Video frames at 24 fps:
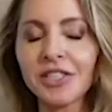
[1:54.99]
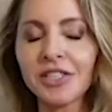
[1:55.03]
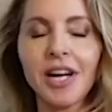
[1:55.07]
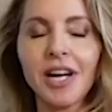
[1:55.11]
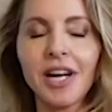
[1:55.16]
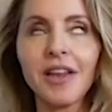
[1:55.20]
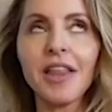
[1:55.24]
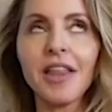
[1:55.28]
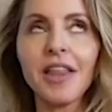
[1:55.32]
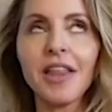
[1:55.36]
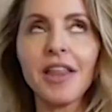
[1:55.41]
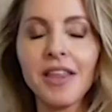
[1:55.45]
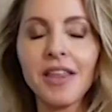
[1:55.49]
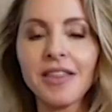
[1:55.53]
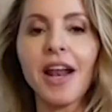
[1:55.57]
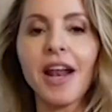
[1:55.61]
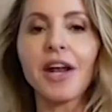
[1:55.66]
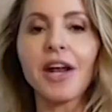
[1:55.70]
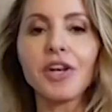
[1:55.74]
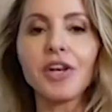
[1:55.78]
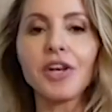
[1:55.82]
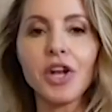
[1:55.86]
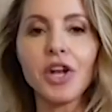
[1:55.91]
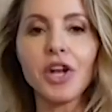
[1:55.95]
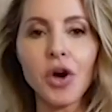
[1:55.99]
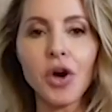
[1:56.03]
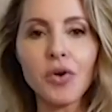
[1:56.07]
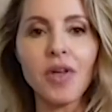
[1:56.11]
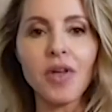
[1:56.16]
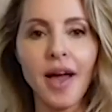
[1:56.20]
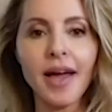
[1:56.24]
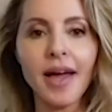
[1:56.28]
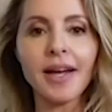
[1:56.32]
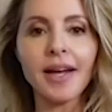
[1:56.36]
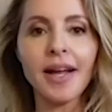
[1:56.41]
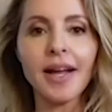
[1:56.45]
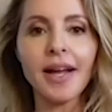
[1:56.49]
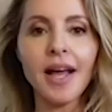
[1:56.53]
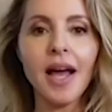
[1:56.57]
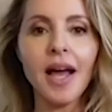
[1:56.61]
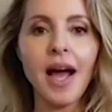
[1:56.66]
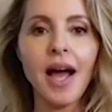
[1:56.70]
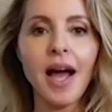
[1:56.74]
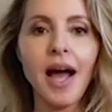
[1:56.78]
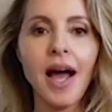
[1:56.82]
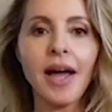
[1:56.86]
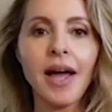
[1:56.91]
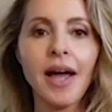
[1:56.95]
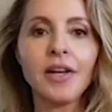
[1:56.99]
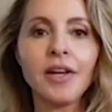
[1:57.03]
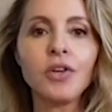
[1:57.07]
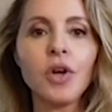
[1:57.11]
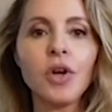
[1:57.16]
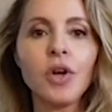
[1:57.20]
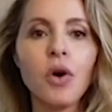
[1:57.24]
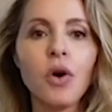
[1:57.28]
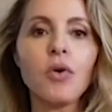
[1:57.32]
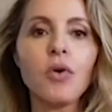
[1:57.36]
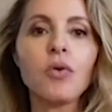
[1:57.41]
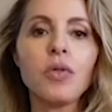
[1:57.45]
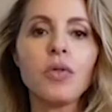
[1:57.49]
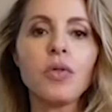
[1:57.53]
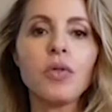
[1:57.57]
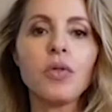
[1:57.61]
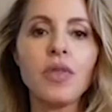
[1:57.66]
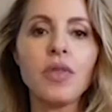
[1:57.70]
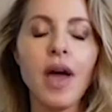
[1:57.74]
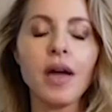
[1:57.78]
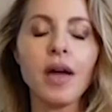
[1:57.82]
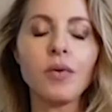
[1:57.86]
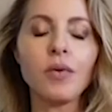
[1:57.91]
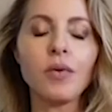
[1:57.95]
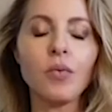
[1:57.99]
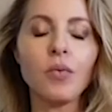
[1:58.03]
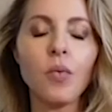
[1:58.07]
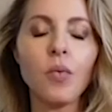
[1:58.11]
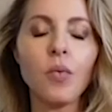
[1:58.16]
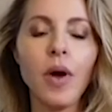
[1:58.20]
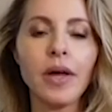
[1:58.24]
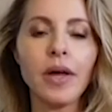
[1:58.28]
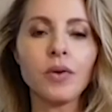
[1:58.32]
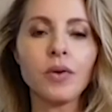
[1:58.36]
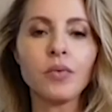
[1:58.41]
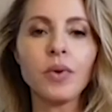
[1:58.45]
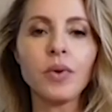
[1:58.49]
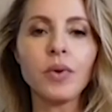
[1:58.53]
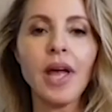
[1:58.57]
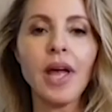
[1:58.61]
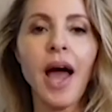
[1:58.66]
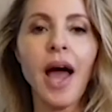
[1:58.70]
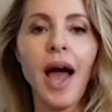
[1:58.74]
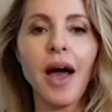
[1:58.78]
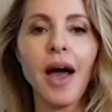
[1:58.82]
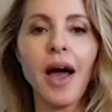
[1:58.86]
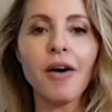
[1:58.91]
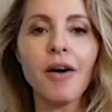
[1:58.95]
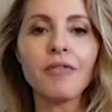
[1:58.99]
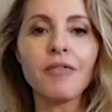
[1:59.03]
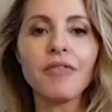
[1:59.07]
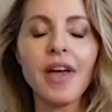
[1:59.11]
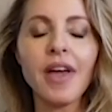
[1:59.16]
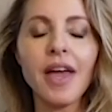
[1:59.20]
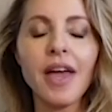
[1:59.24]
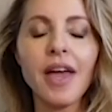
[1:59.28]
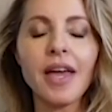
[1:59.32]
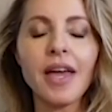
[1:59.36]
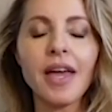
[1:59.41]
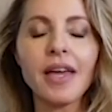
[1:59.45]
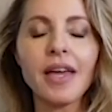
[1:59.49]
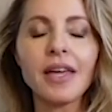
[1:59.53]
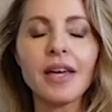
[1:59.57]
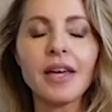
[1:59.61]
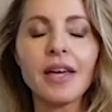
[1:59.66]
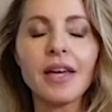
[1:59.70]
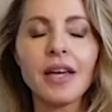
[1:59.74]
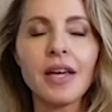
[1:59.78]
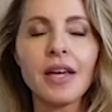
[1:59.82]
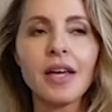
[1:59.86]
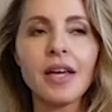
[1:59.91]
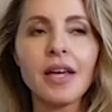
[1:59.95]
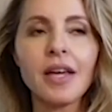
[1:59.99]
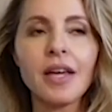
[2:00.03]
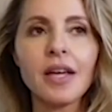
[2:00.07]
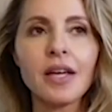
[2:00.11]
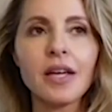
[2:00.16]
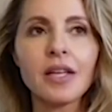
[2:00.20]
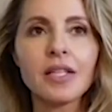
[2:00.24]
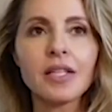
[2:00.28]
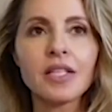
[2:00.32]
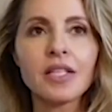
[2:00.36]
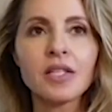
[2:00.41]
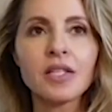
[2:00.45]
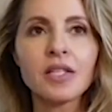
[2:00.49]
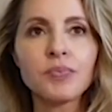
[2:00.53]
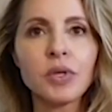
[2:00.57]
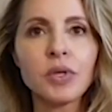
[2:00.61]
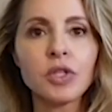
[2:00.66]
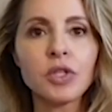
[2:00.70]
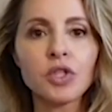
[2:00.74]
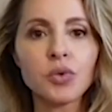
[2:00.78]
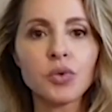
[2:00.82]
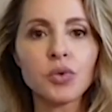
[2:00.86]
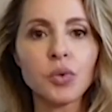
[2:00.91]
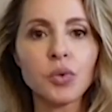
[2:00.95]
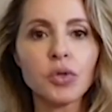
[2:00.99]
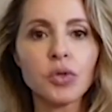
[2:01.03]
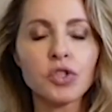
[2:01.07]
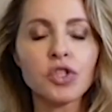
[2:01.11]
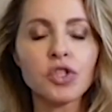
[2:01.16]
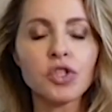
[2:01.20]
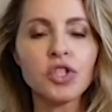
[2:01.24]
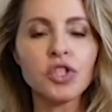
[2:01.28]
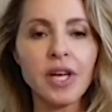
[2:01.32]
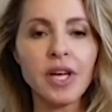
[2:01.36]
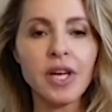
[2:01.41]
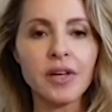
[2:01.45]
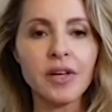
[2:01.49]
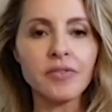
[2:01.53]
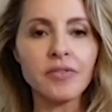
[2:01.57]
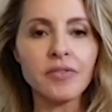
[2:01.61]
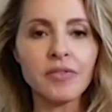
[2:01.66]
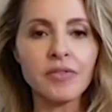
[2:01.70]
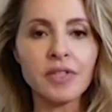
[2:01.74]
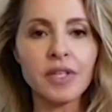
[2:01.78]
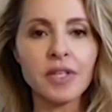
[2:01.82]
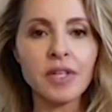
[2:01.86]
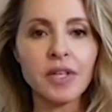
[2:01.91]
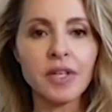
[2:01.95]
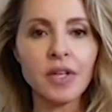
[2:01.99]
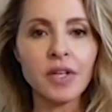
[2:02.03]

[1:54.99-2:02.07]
not that I think that. I know that. I know that when we have a spiritual shift,